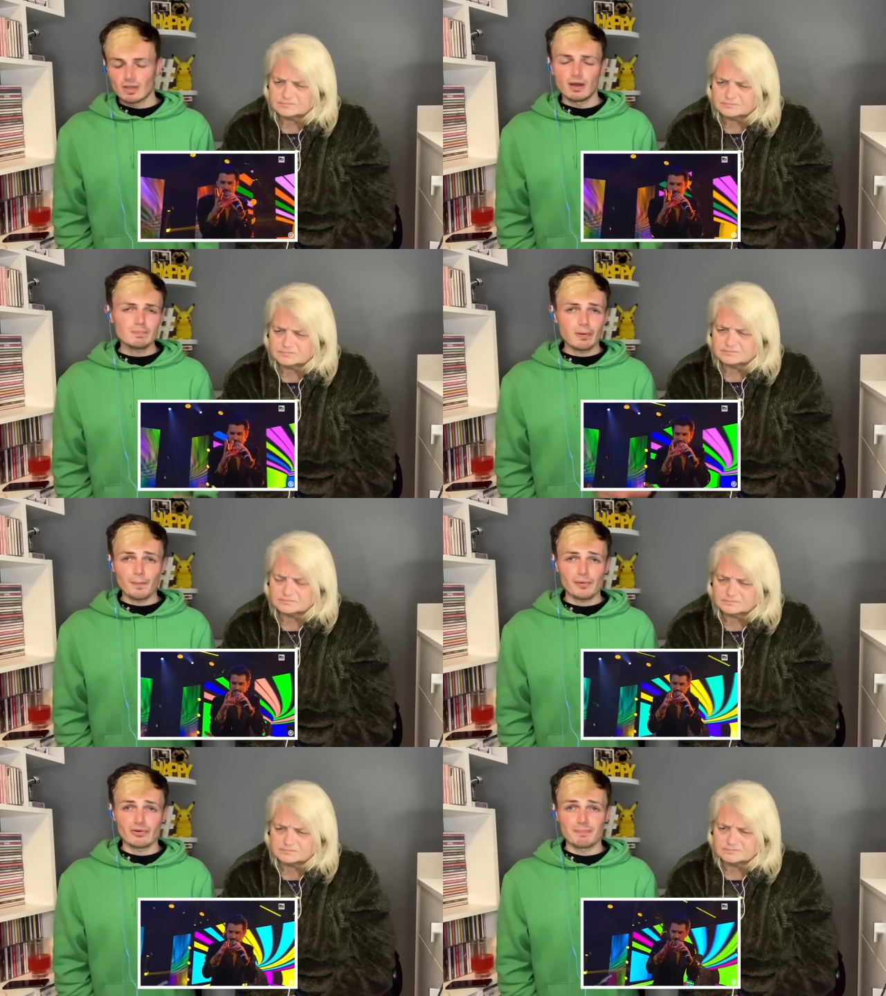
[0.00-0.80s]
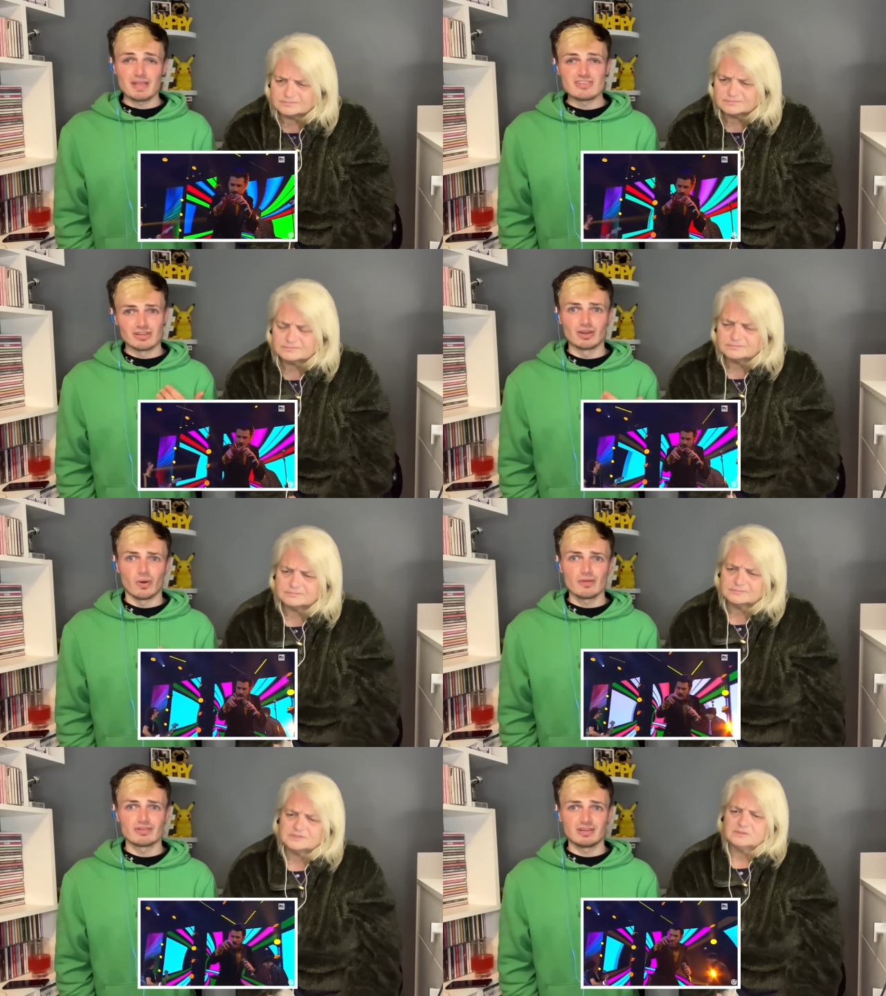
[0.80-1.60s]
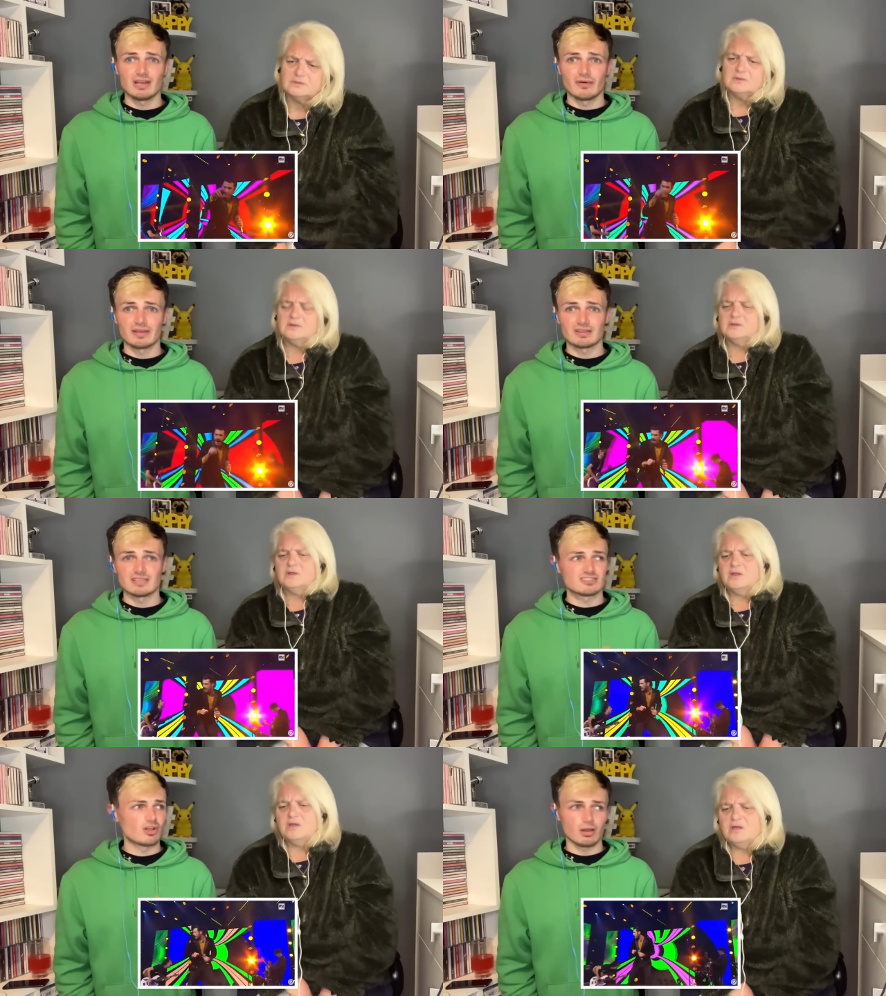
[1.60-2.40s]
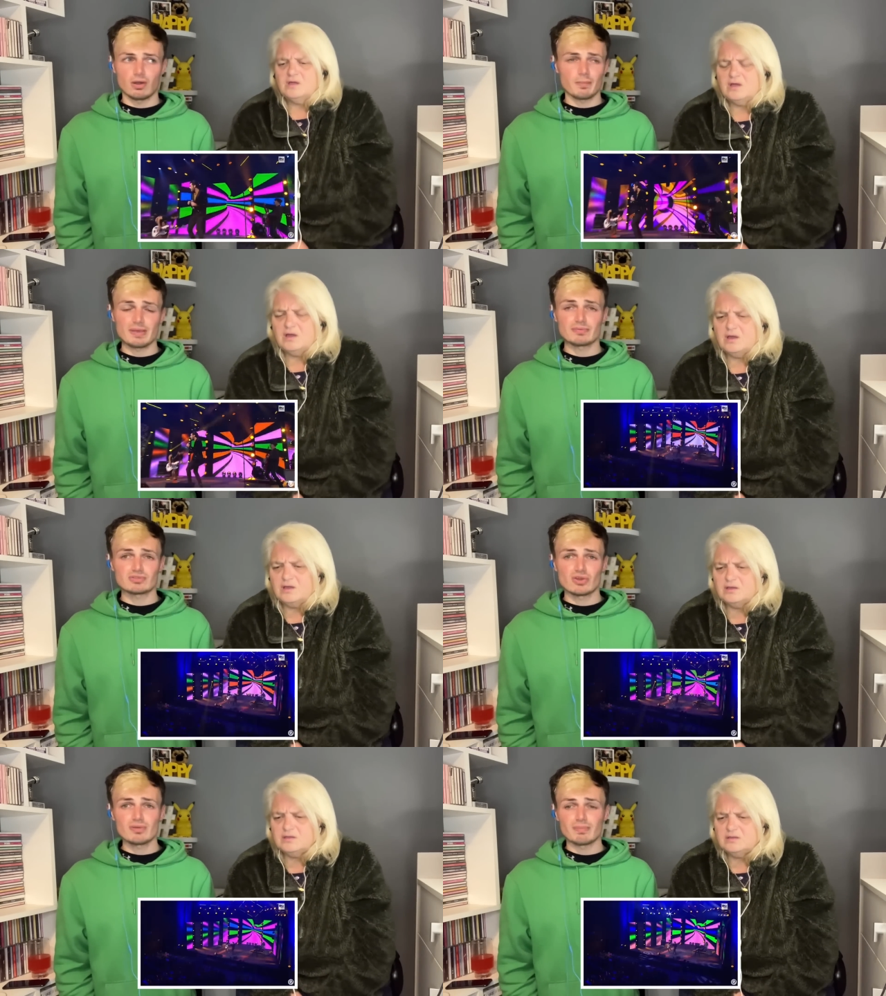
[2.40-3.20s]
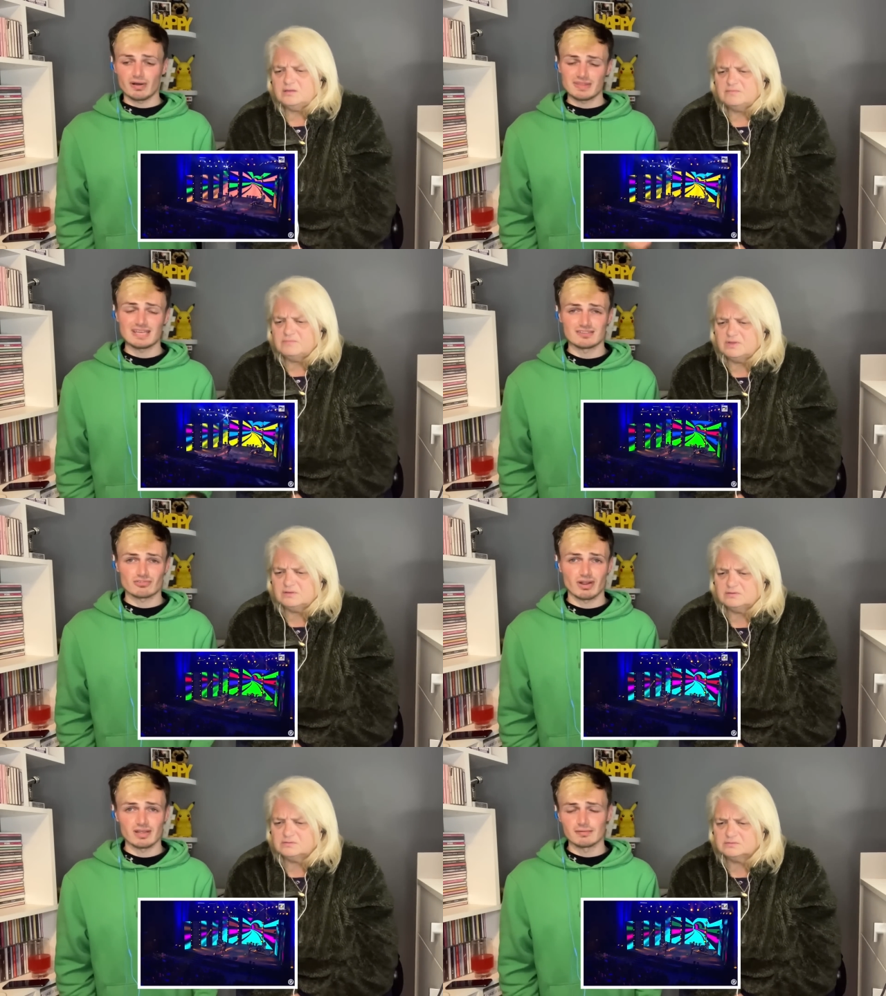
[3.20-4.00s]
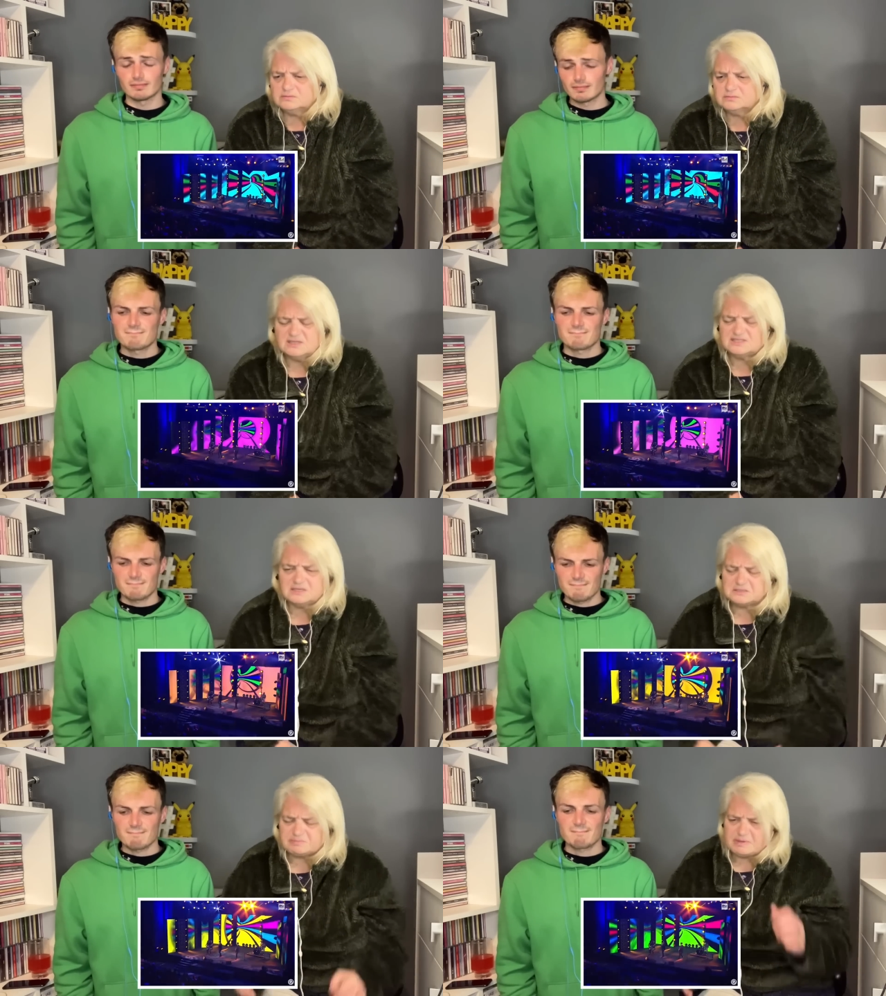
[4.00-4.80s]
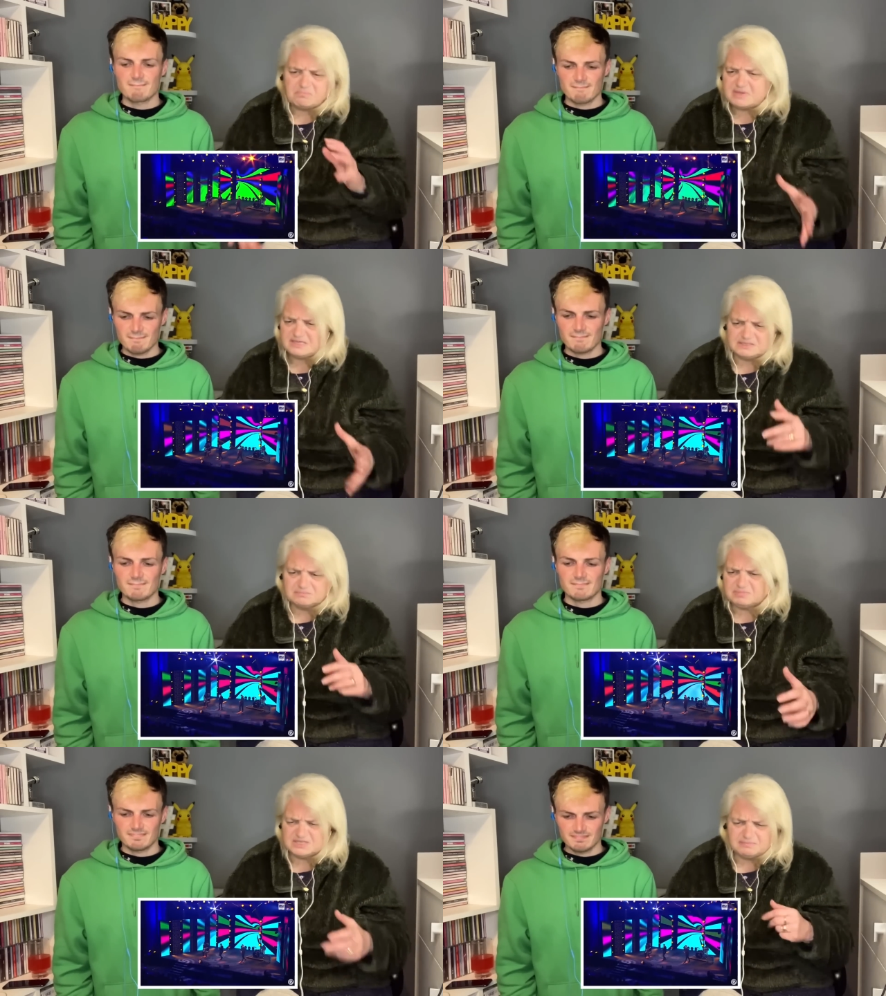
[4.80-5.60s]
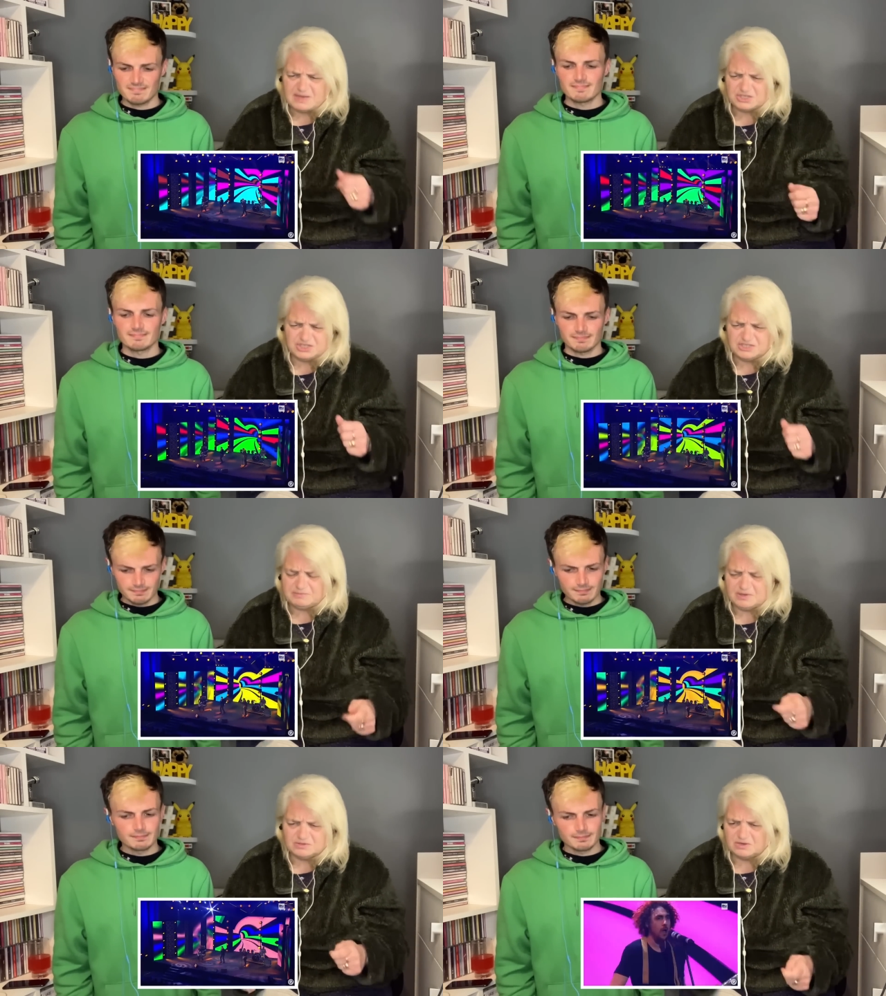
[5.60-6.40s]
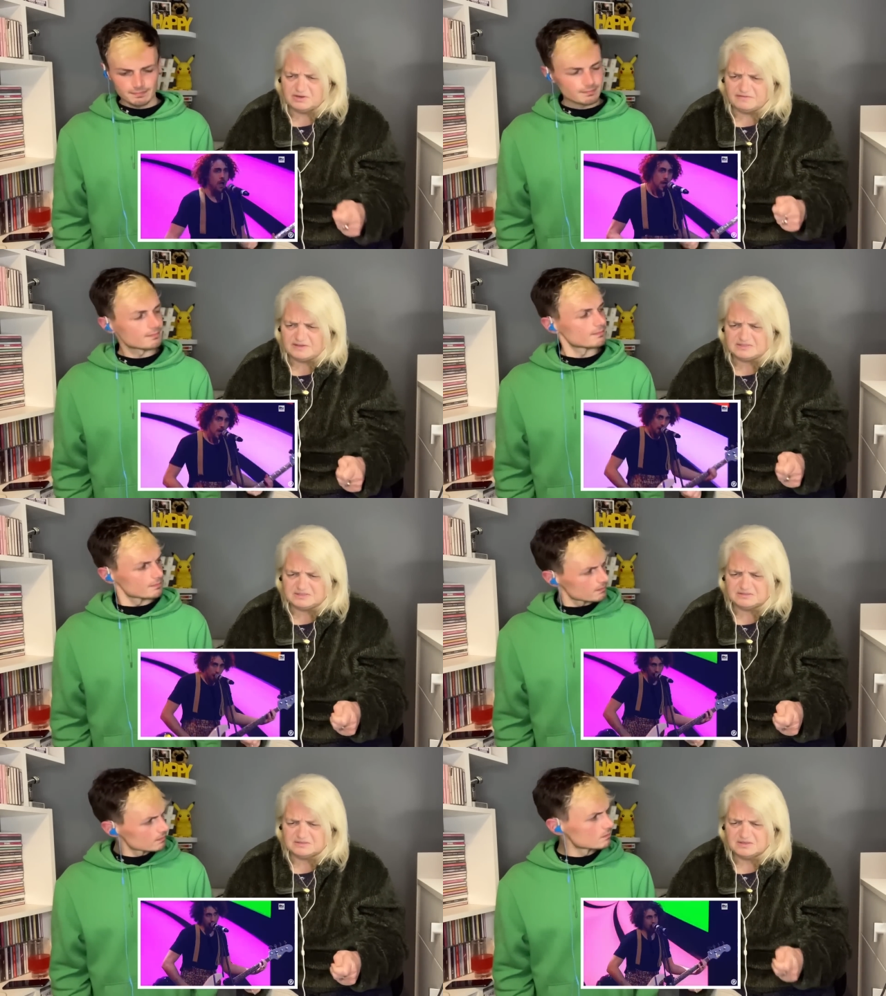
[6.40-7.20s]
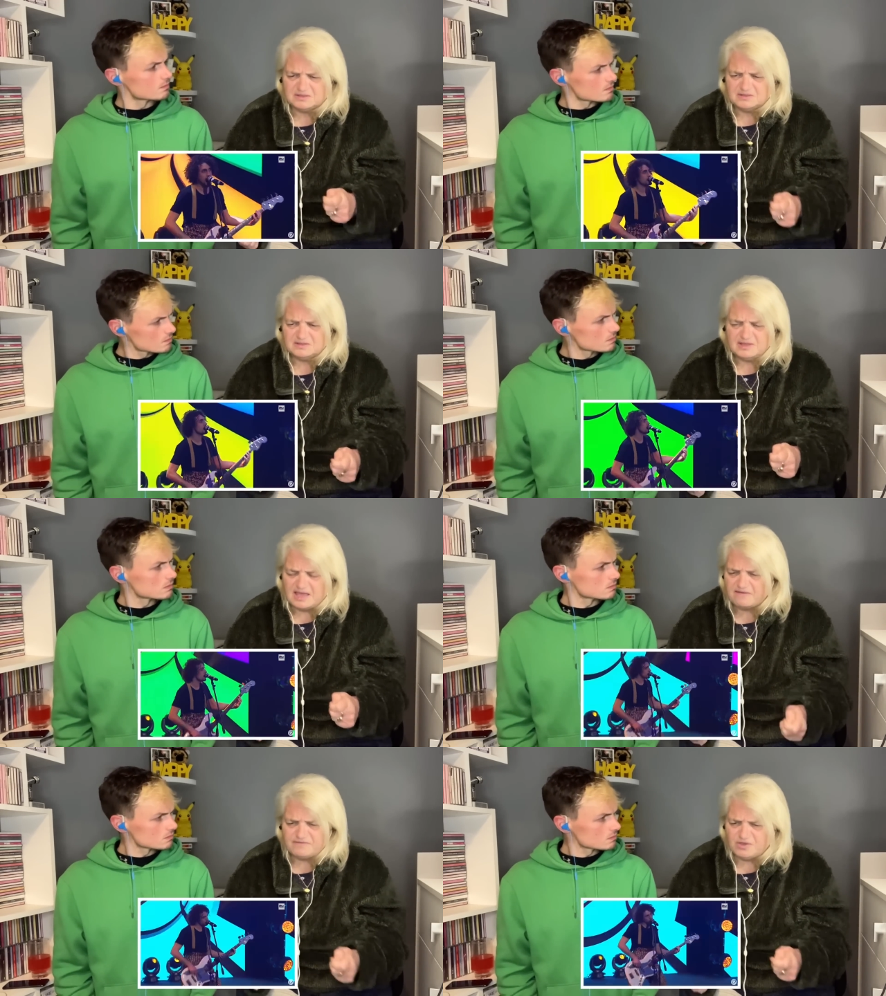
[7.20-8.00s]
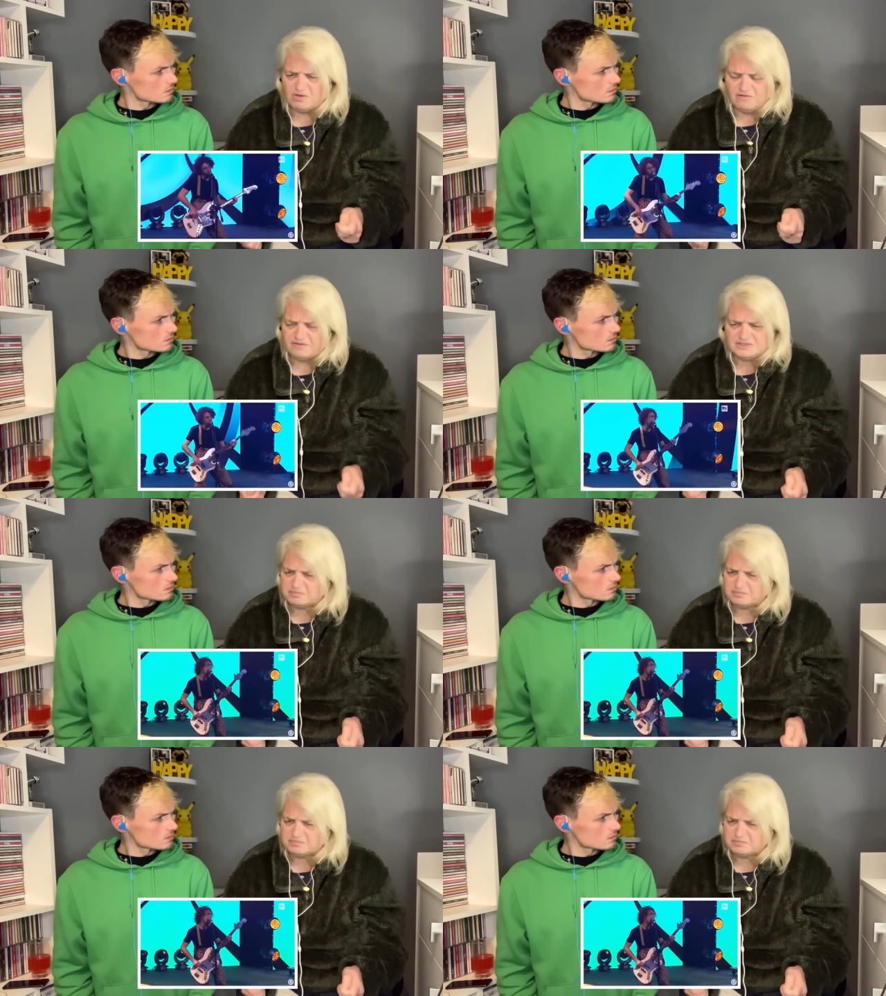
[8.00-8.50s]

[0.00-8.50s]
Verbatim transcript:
Speaker 1: Unpopular opinion, I really like this. Not a lot of people
Speaker 2: do, but I think it's great. It seems a bit mismatched to me. I don't know if it's a heavy or if it's a